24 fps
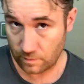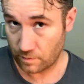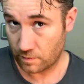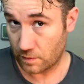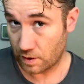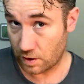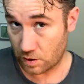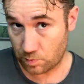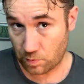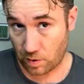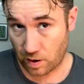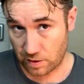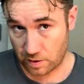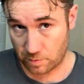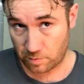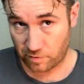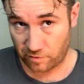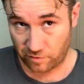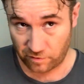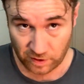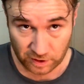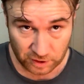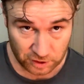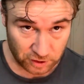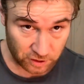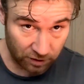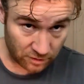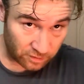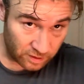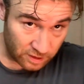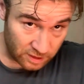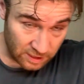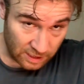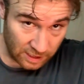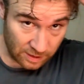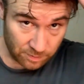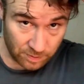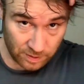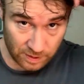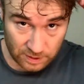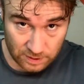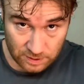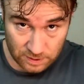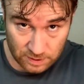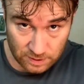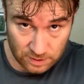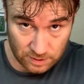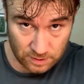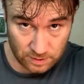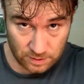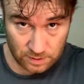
Despite the perfection of this hairpiece,